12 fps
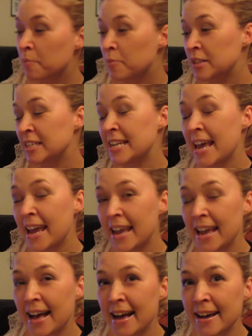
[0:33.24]

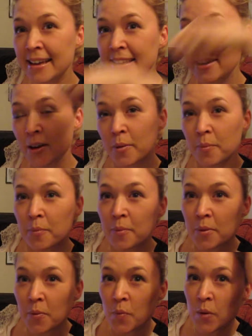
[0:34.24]
today
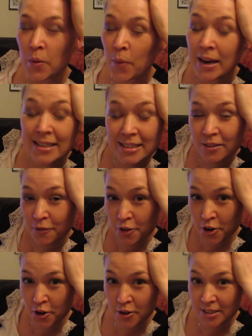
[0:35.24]
we went for
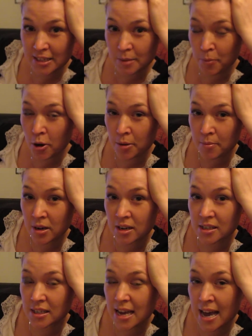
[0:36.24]
the nurse's appointment